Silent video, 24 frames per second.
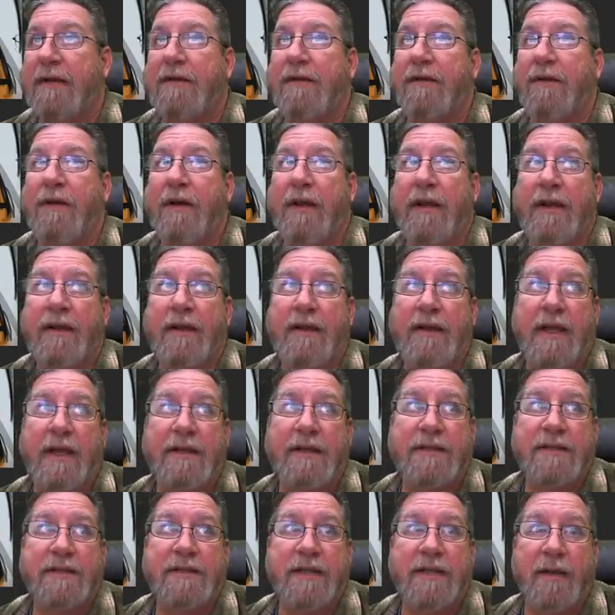to it, and yet
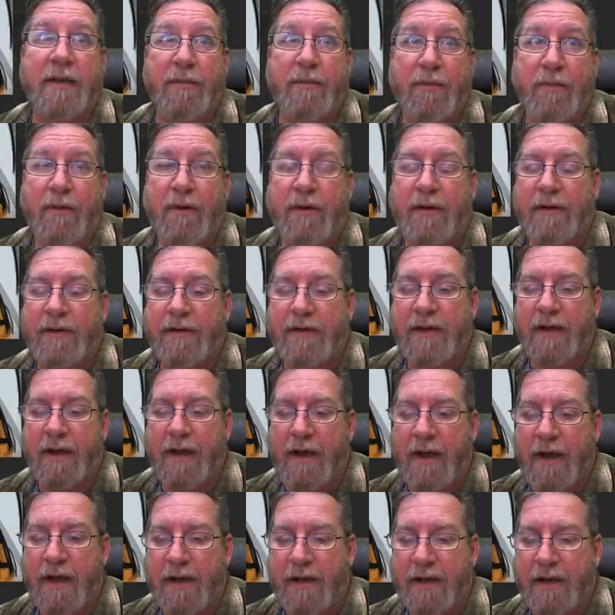someone
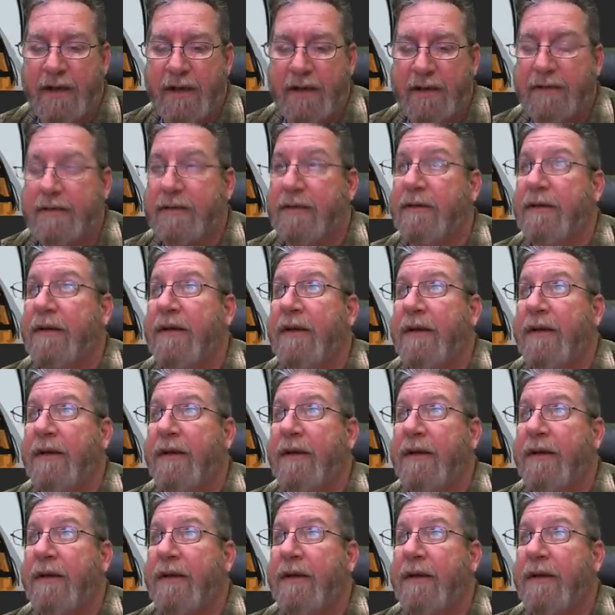caught it.